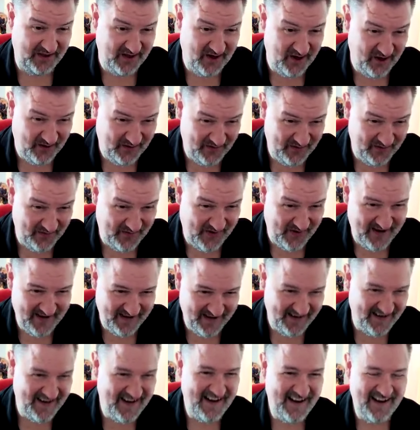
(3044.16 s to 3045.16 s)
you know
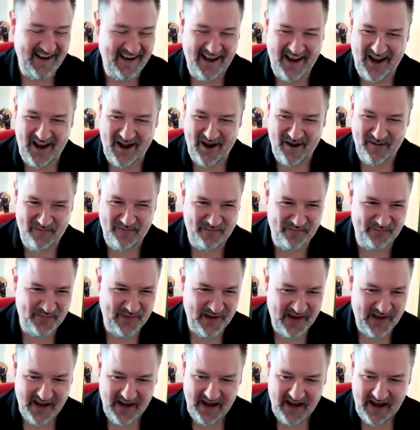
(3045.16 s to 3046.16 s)
um,
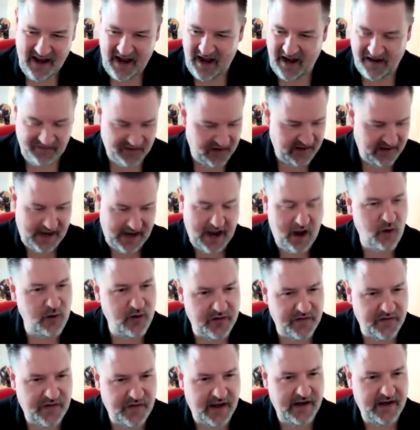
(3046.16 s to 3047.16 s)
and then how
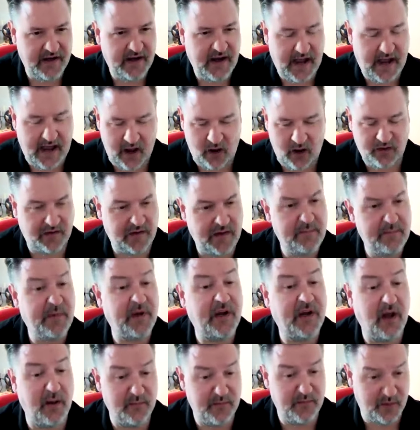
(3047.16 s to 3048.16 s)
do they how do they
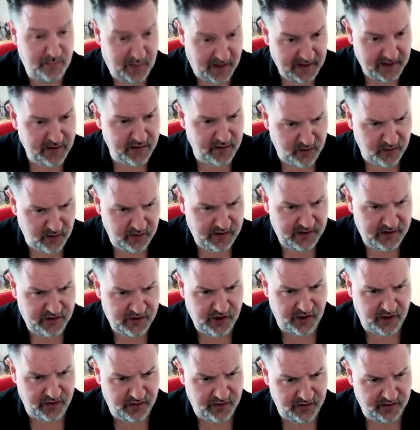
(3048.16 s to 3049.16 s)
become dependent on each
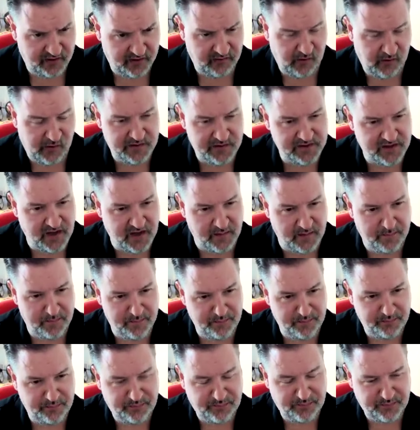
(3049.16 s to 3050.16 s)
other through
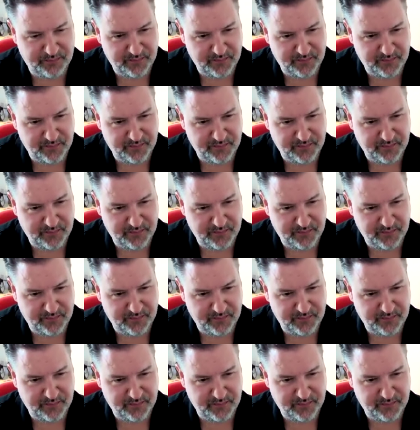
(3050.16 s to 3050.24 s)
some